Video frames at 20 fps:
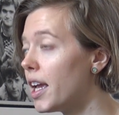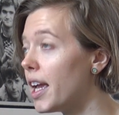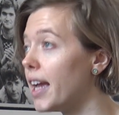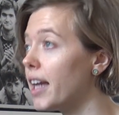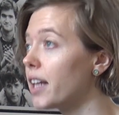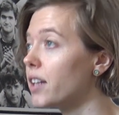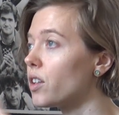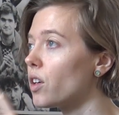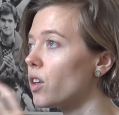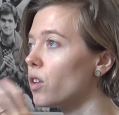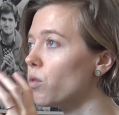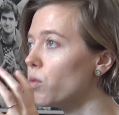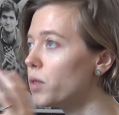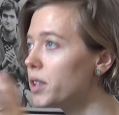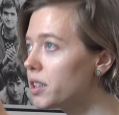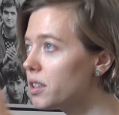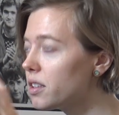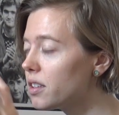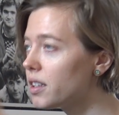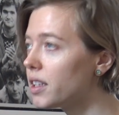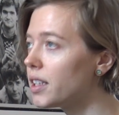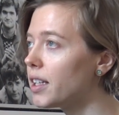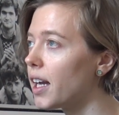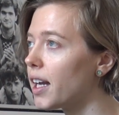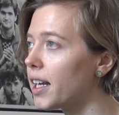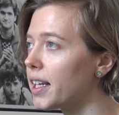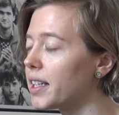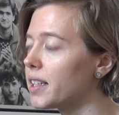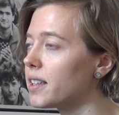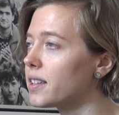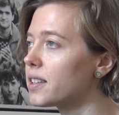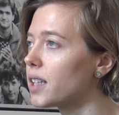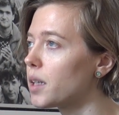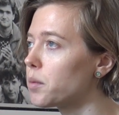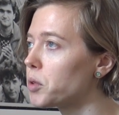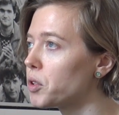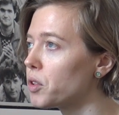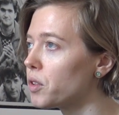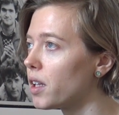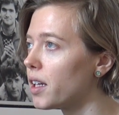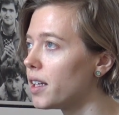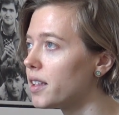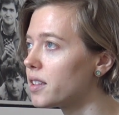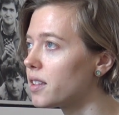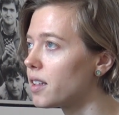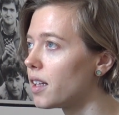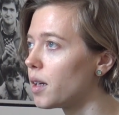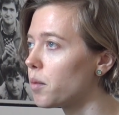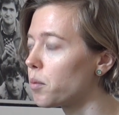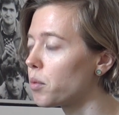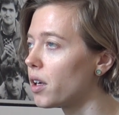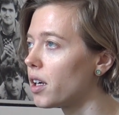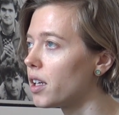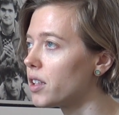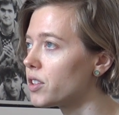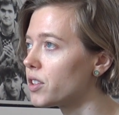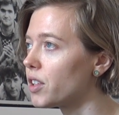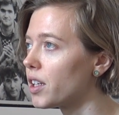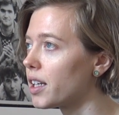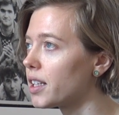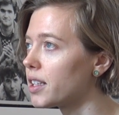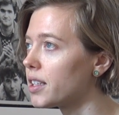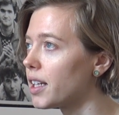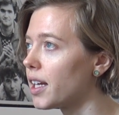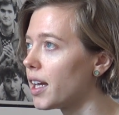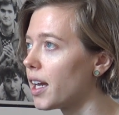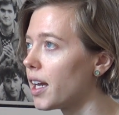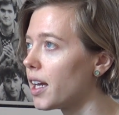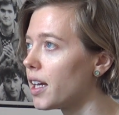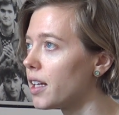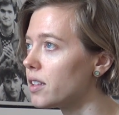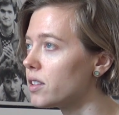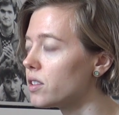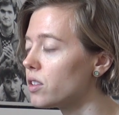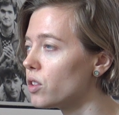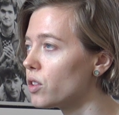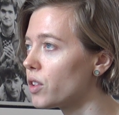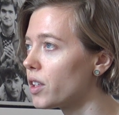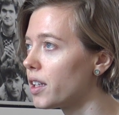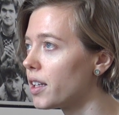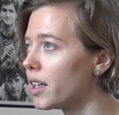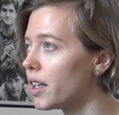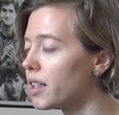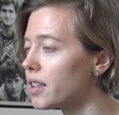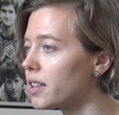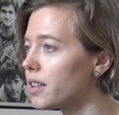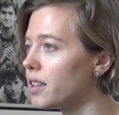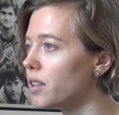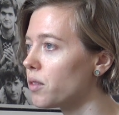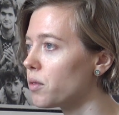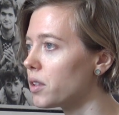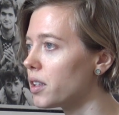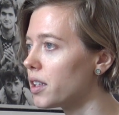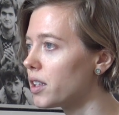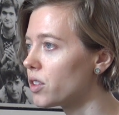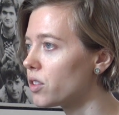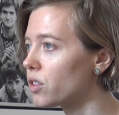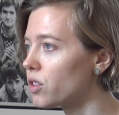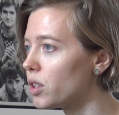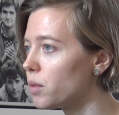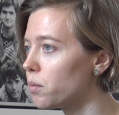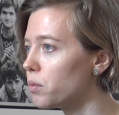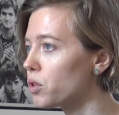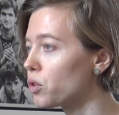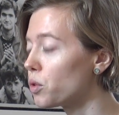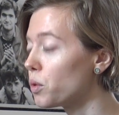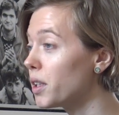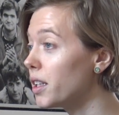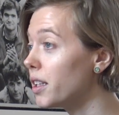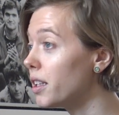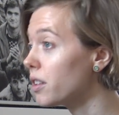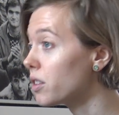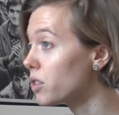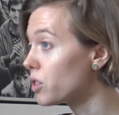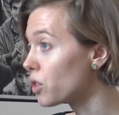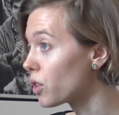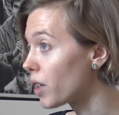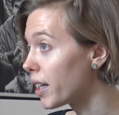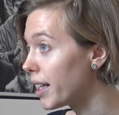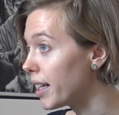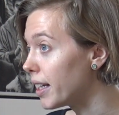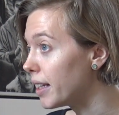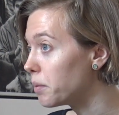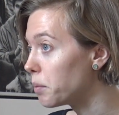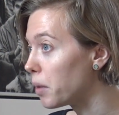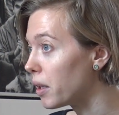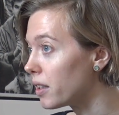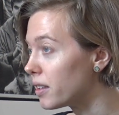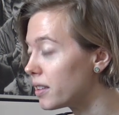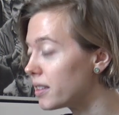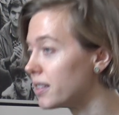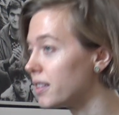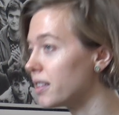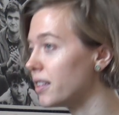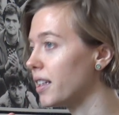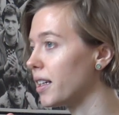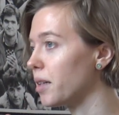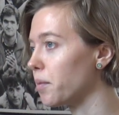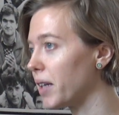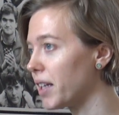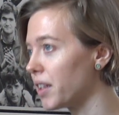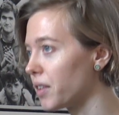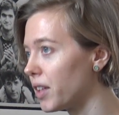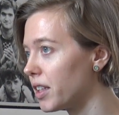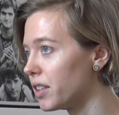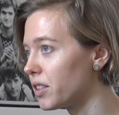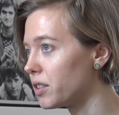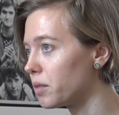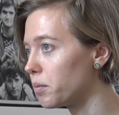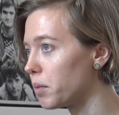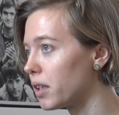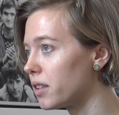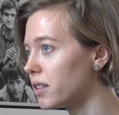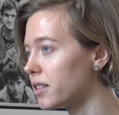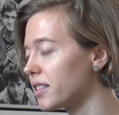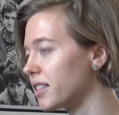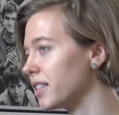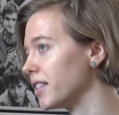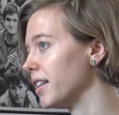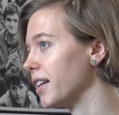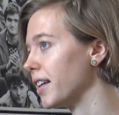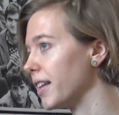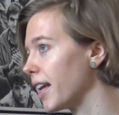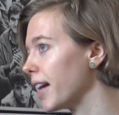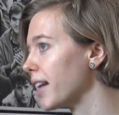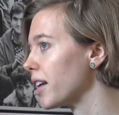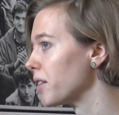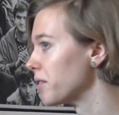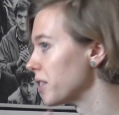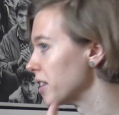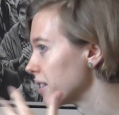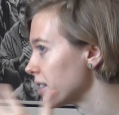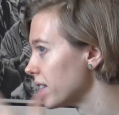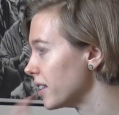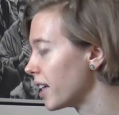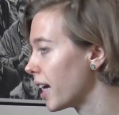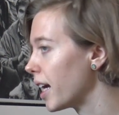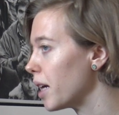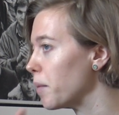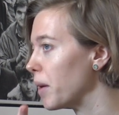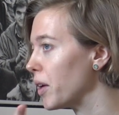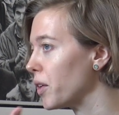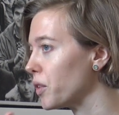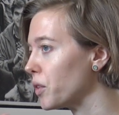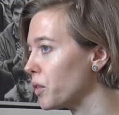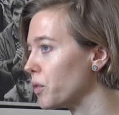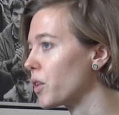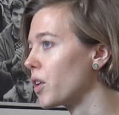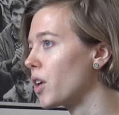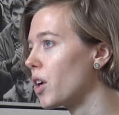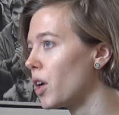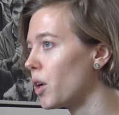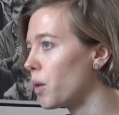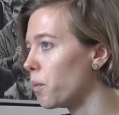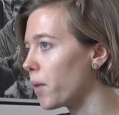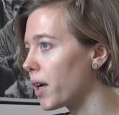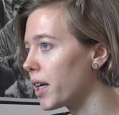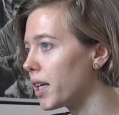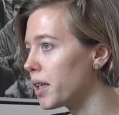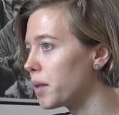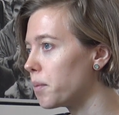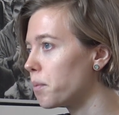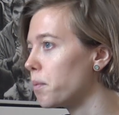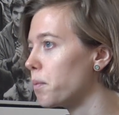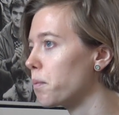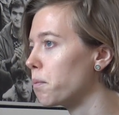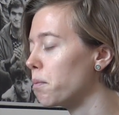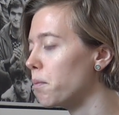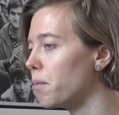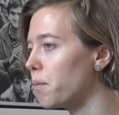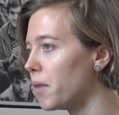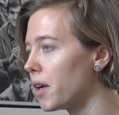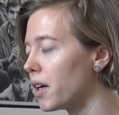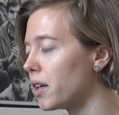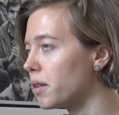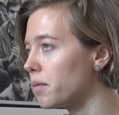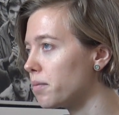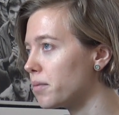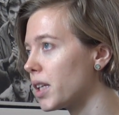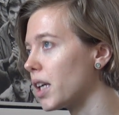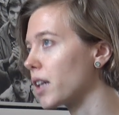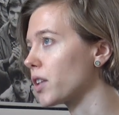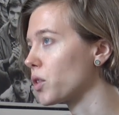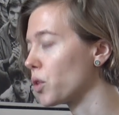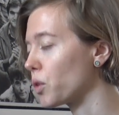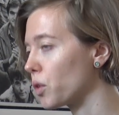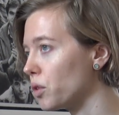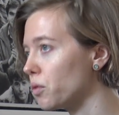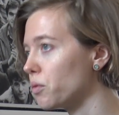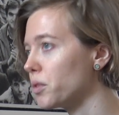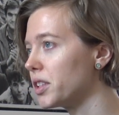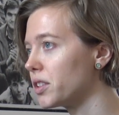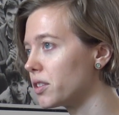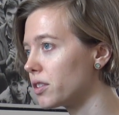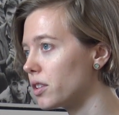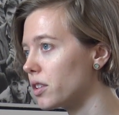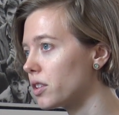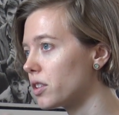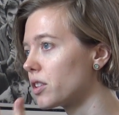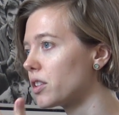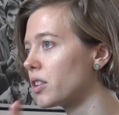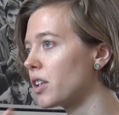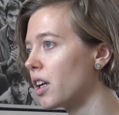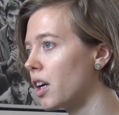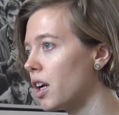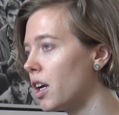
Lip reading: And originally I conceptualized that project as looking at the relationship between trade policy and migration policy. And that obviously came out of my doctoral research.